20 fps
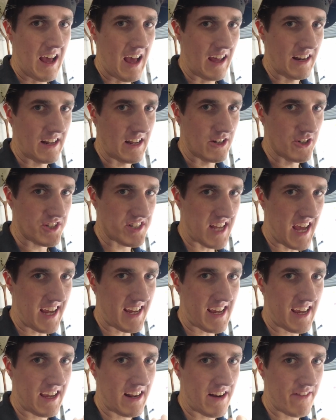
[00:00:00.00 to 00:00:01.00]
and then just
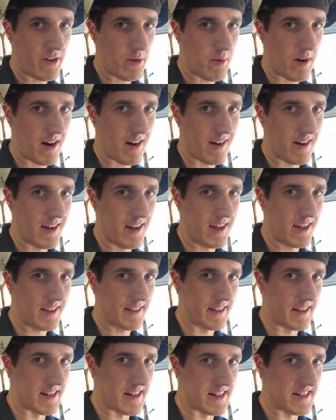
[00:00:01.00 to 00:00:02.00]
tacking it everywhere
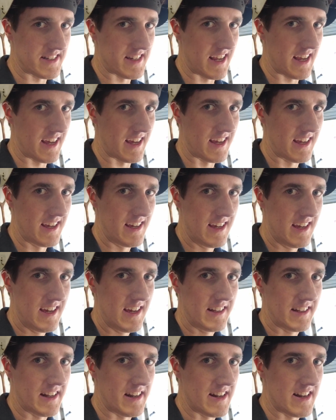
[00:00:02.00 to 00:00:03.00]
that
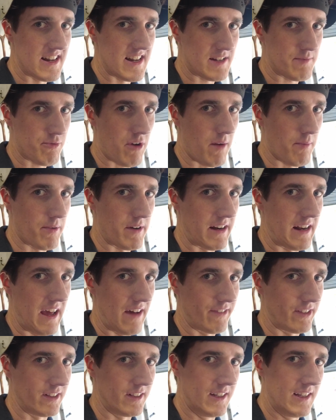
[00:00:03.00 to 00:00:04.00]
it is properly
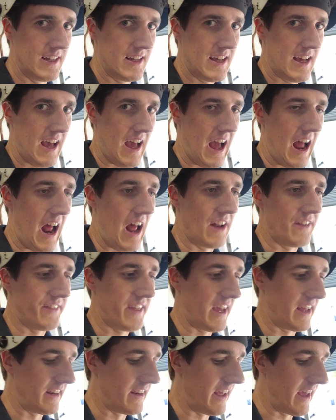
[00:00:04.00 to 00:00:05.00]
level, and
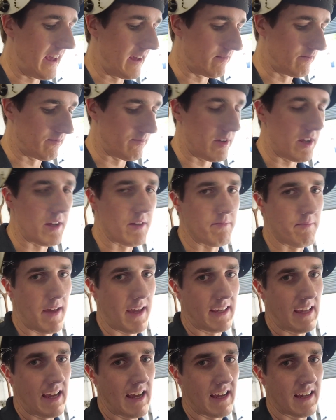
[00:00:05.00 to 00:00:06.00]
then
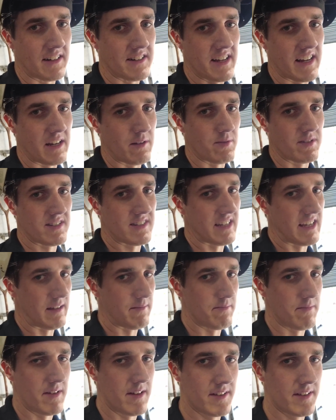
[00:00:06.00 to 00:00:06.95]
making a continuous seam.